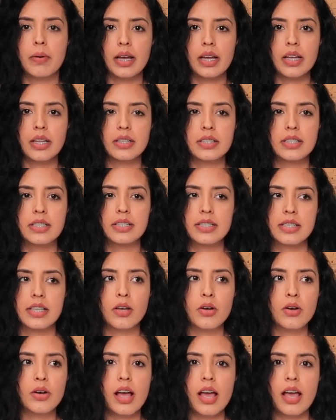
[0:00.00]
But
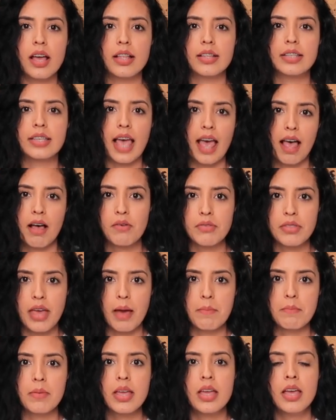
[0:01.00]
still tell
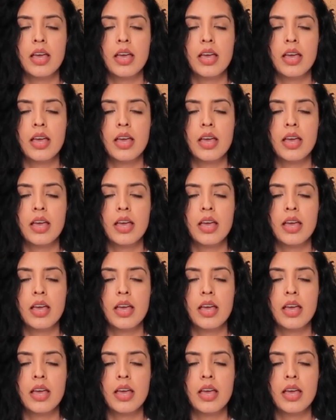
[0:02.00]
them